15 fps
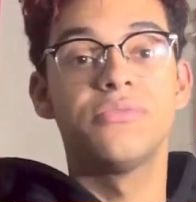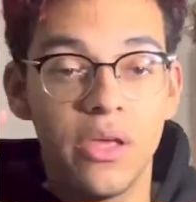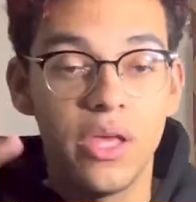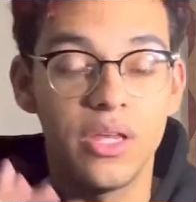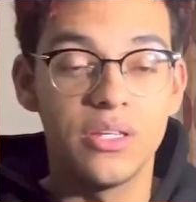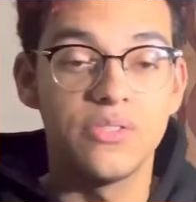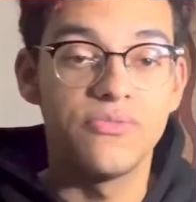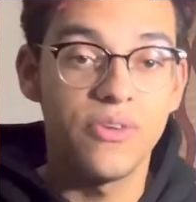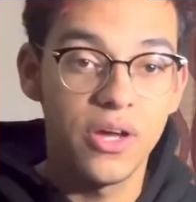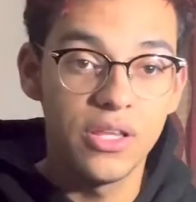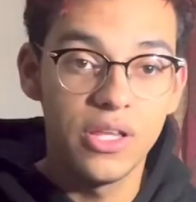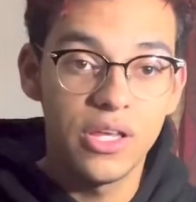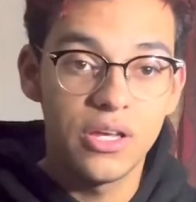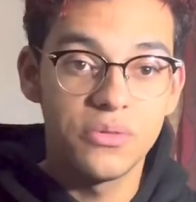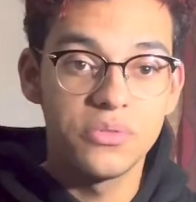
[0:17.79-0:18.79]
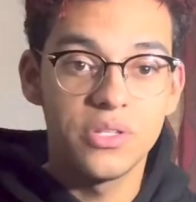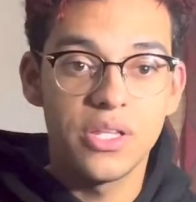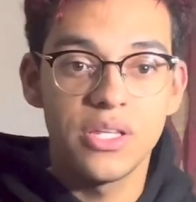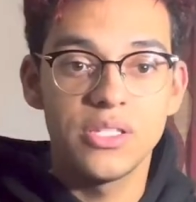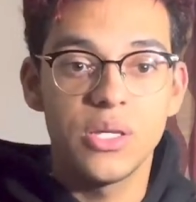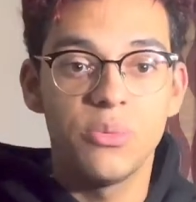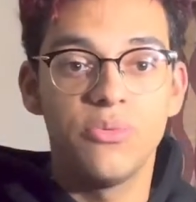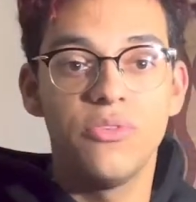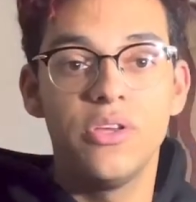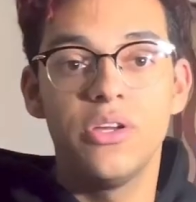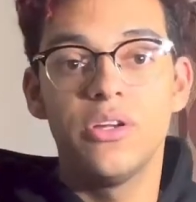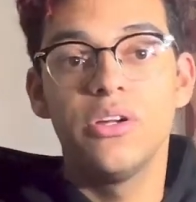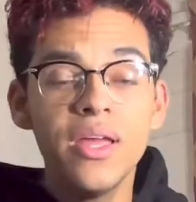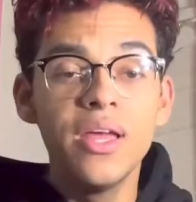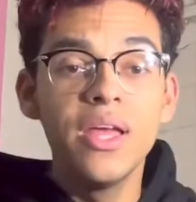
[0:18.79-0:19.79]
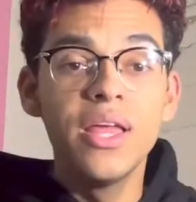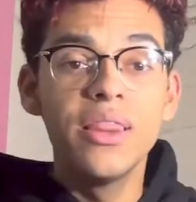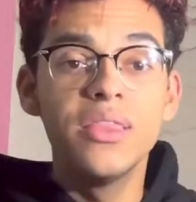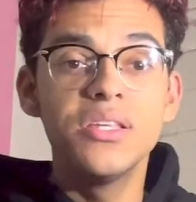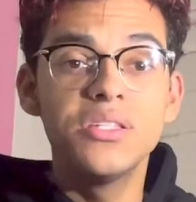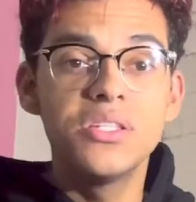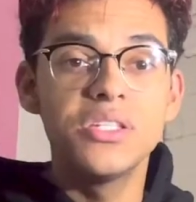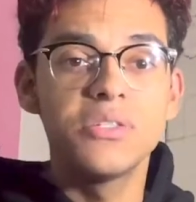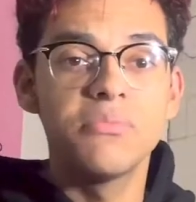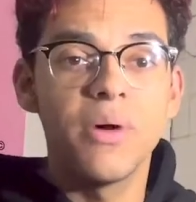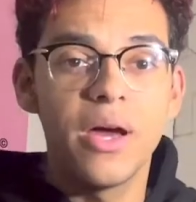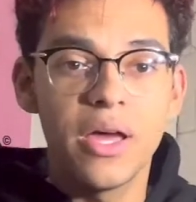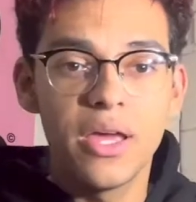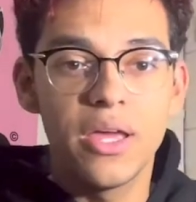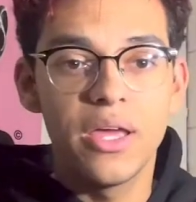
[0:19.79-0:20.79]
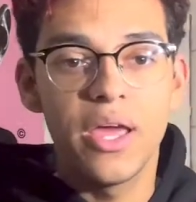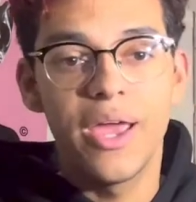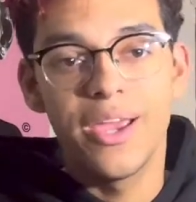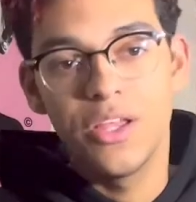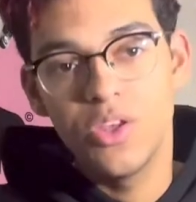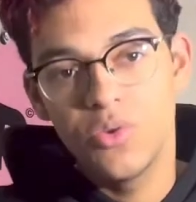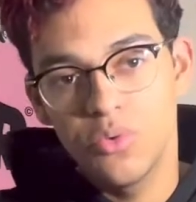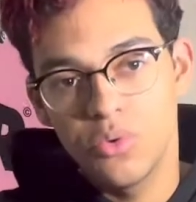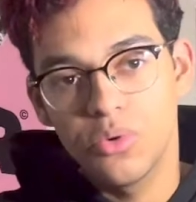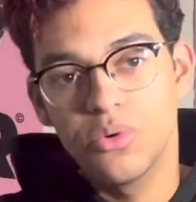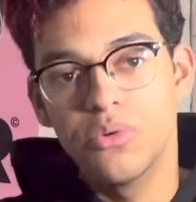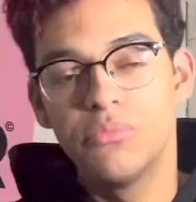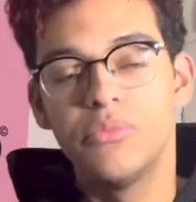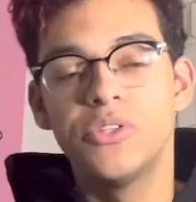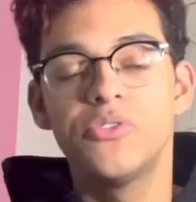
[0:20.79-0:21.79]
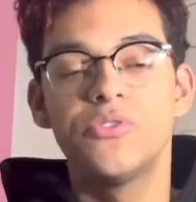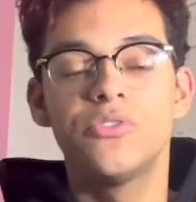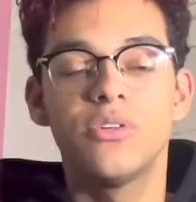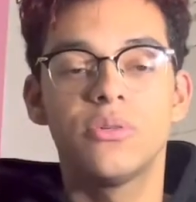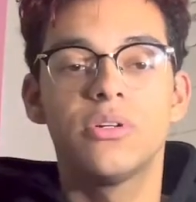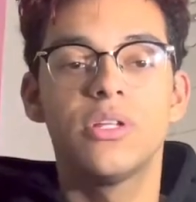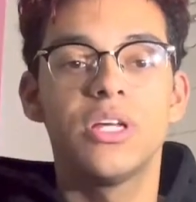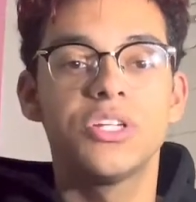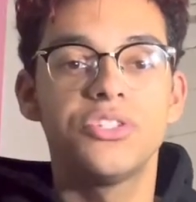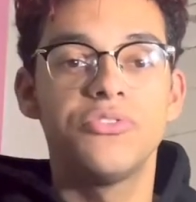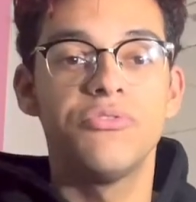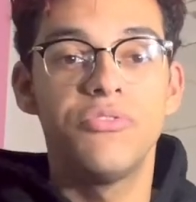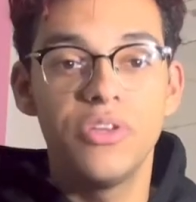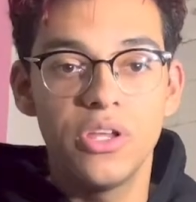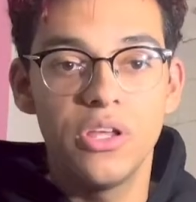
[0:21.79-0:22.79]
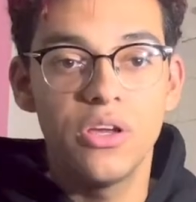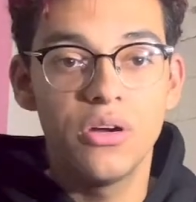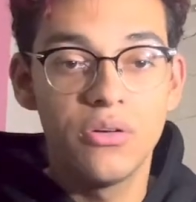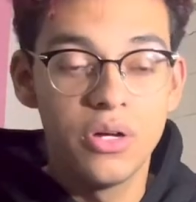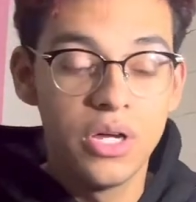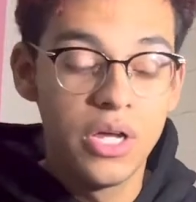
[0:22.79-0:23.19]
It has finally come to that time of year. This is my annual MSFTSrep collection video.